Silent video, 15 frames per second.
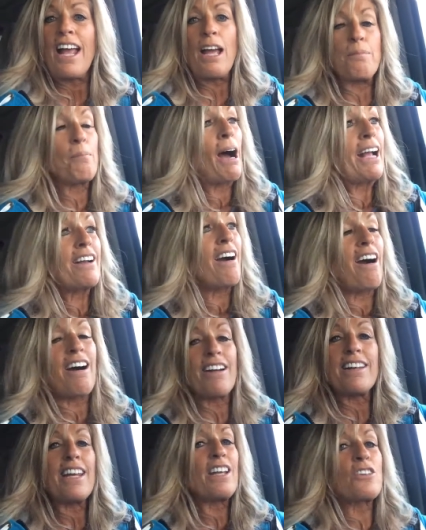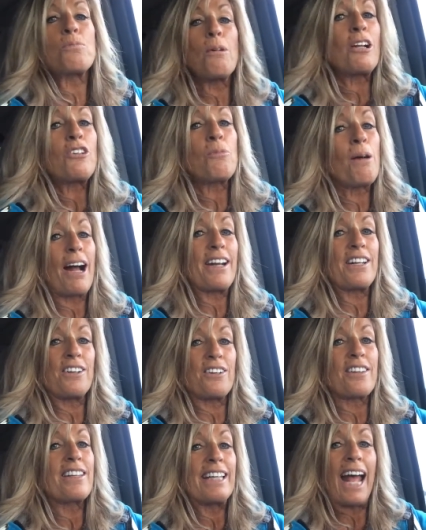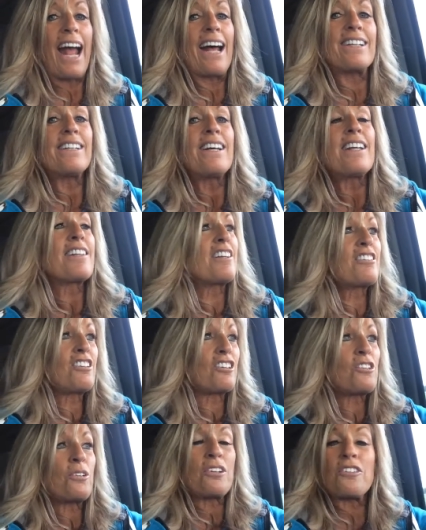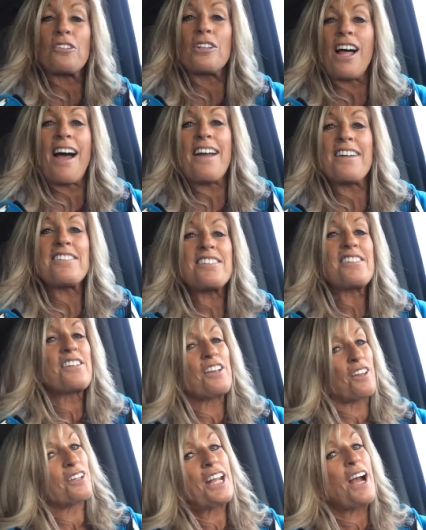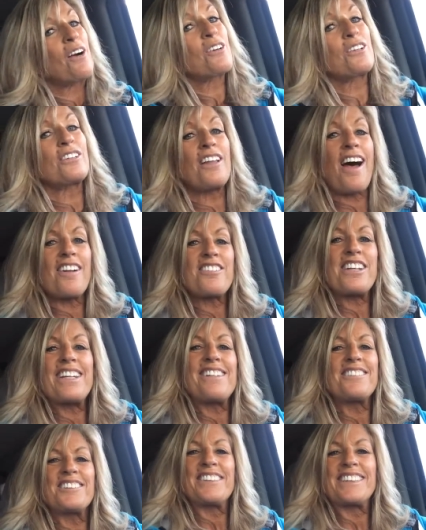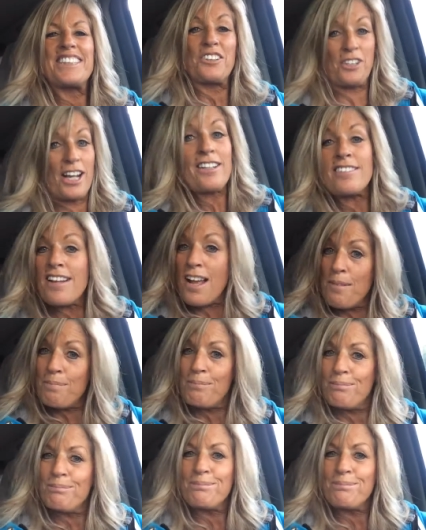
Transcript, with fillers: And my God is much mightier than that. This is Crystal Lyons, another Cowgirl Logic. Till next time.